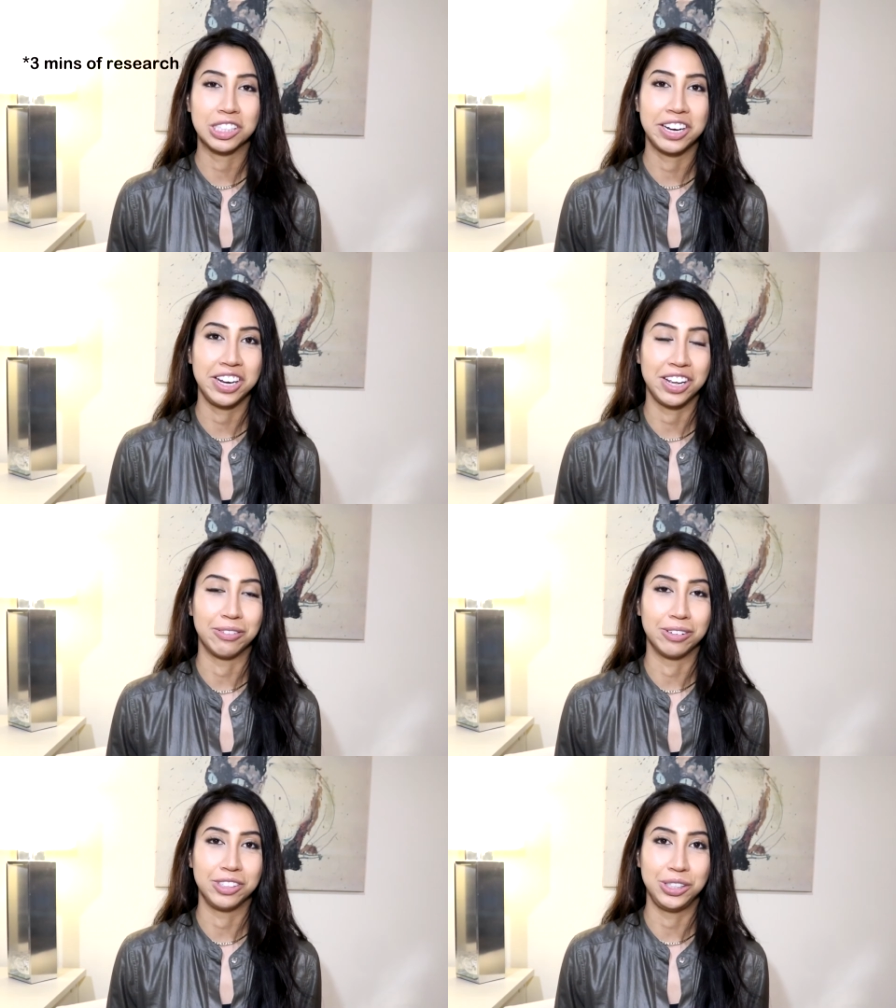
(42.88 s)
Canadian
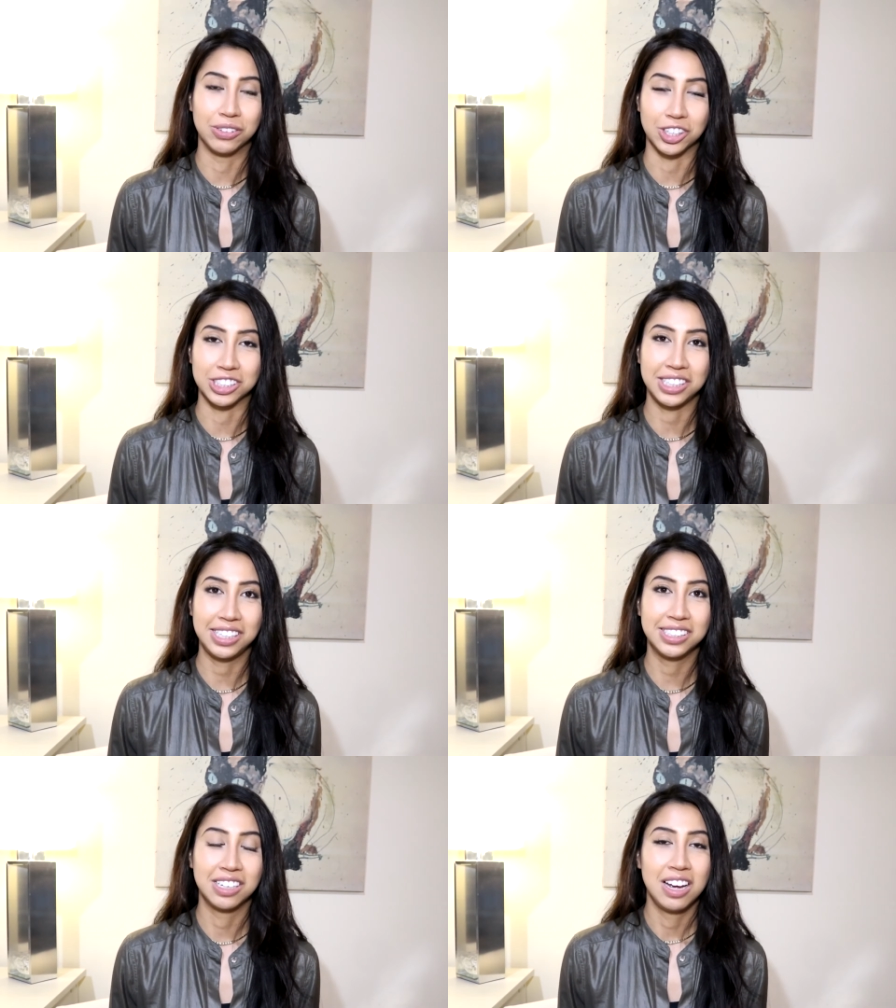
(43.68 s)

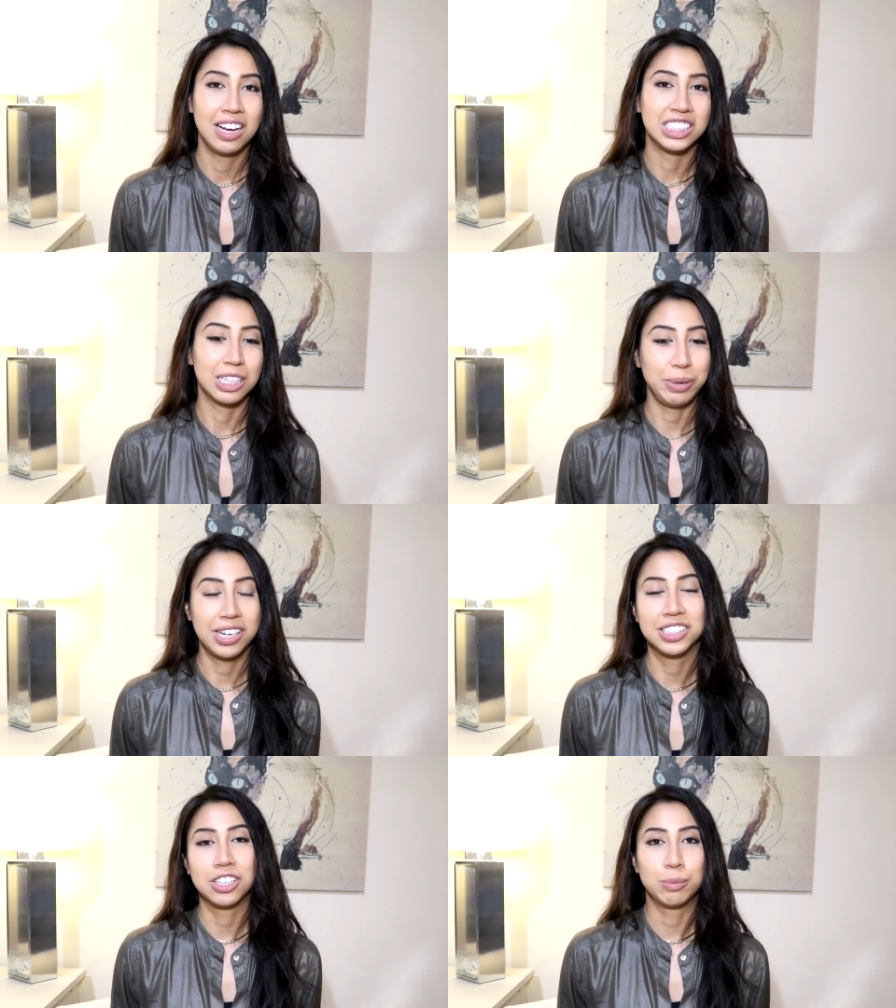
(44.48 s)
universities, to be
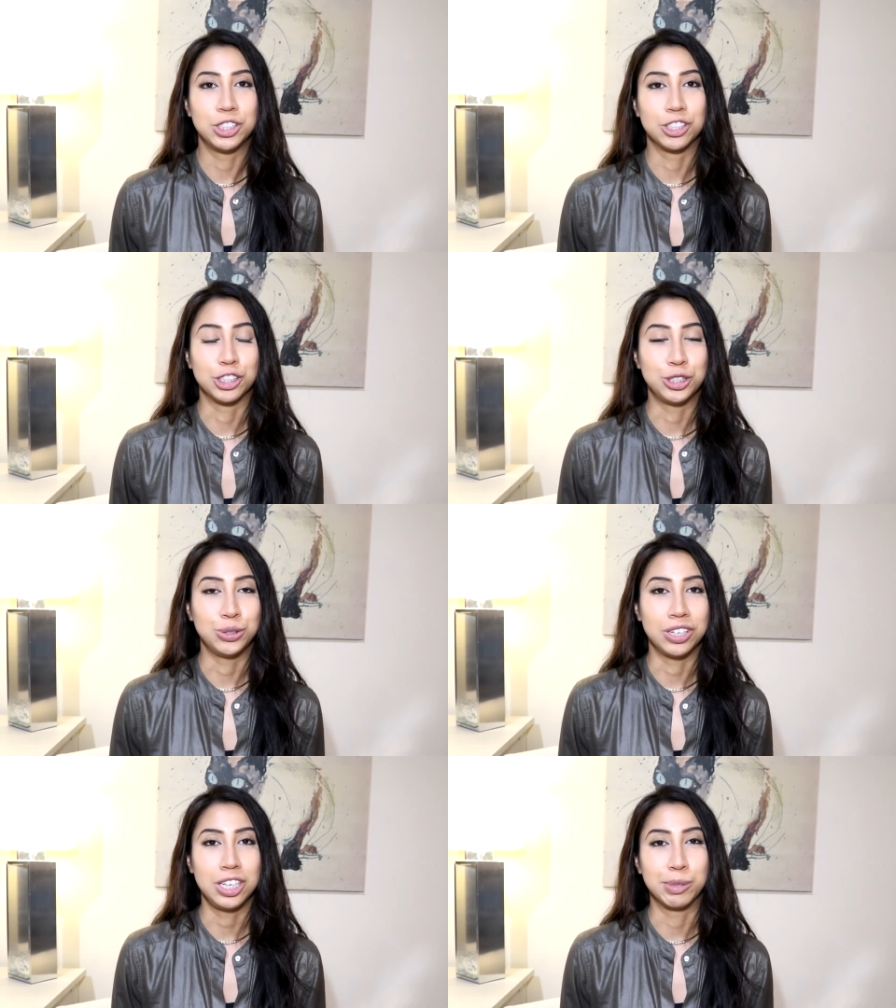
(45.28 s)
considered a mature
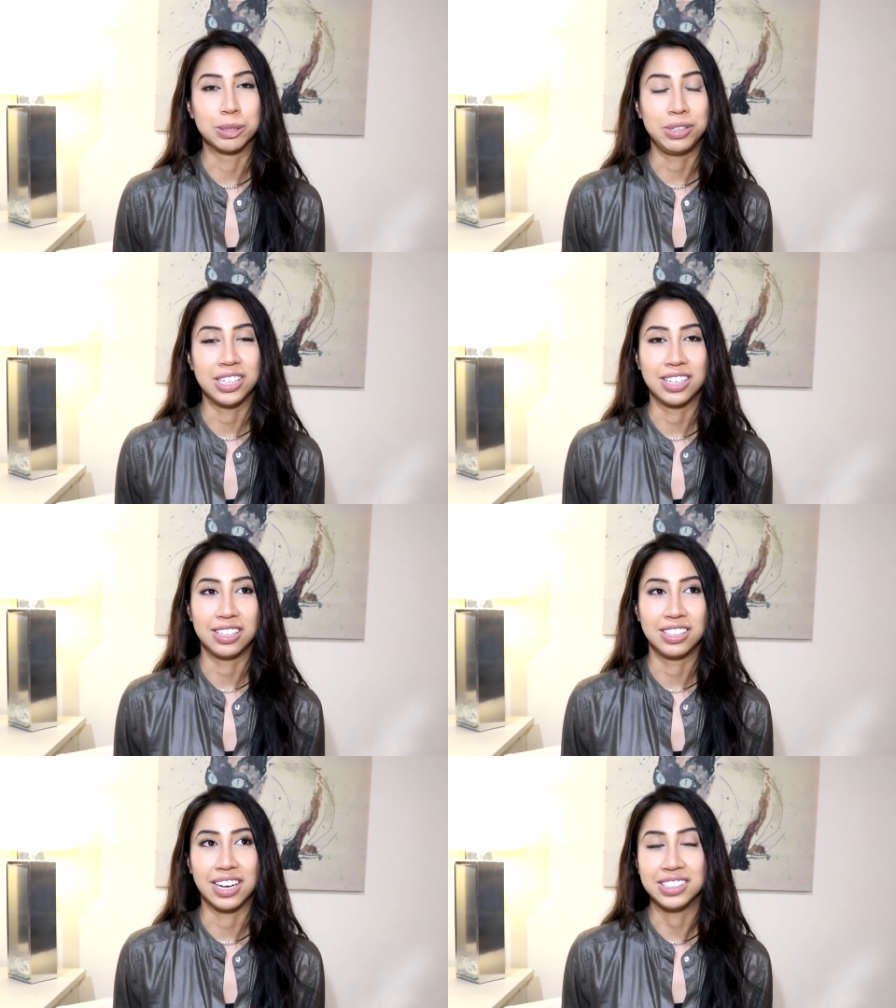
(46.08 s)
student, you must be
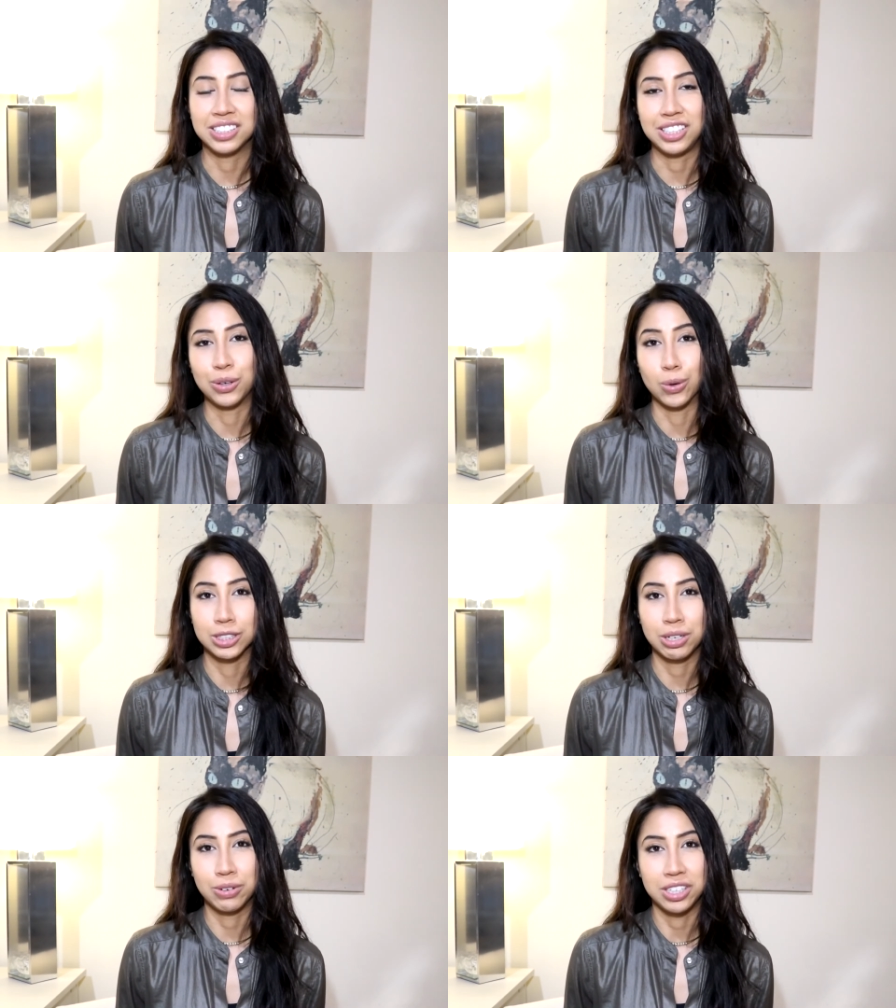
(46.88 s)
19 or
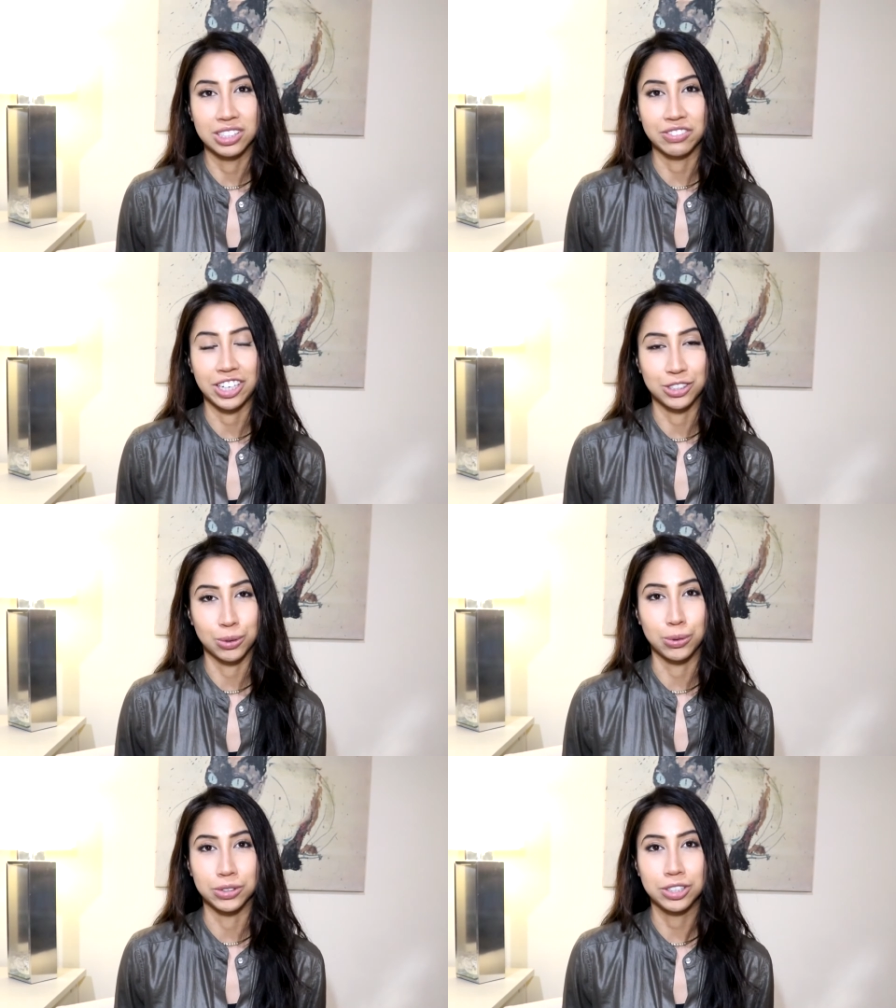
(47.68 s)
21 years of age or
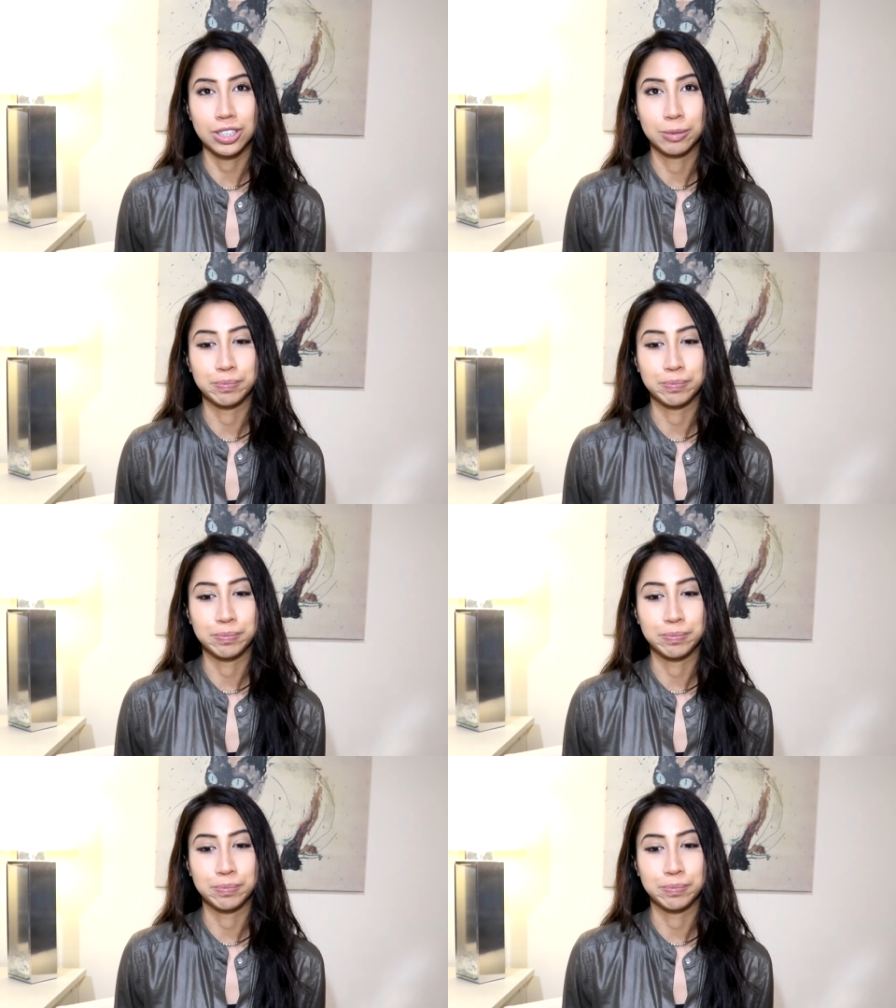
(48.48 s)
older.